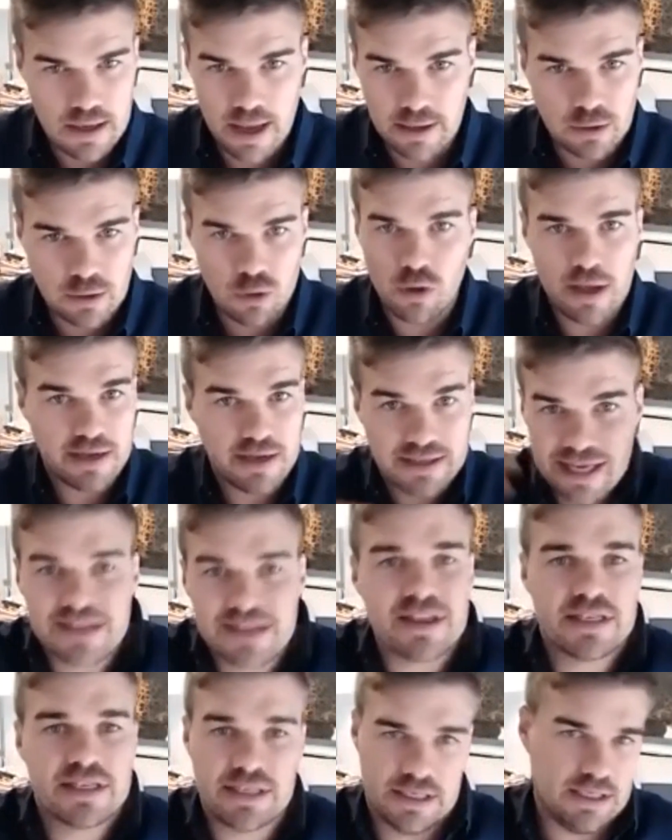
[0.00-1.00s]
It's the
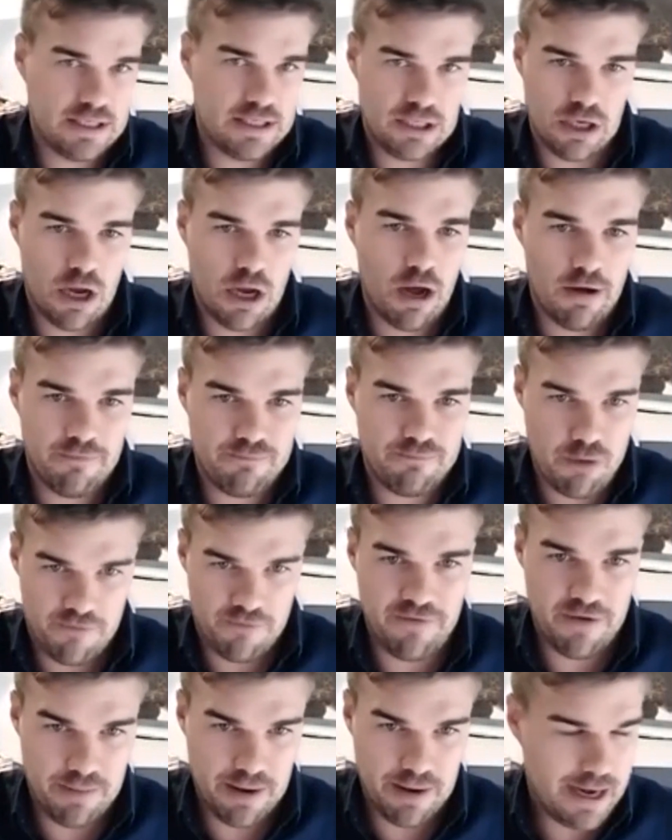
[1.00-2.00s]
antithesis of
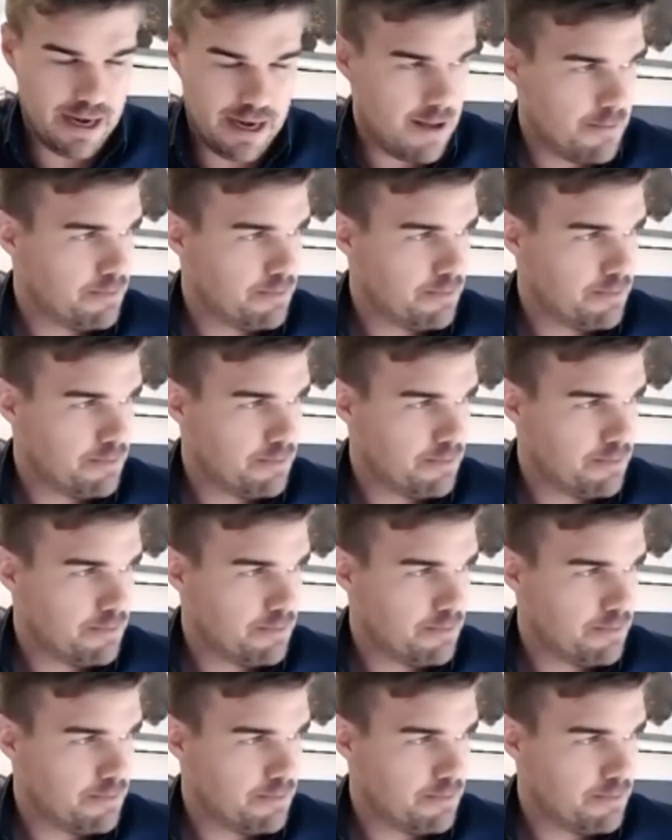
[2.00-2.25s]
profitability.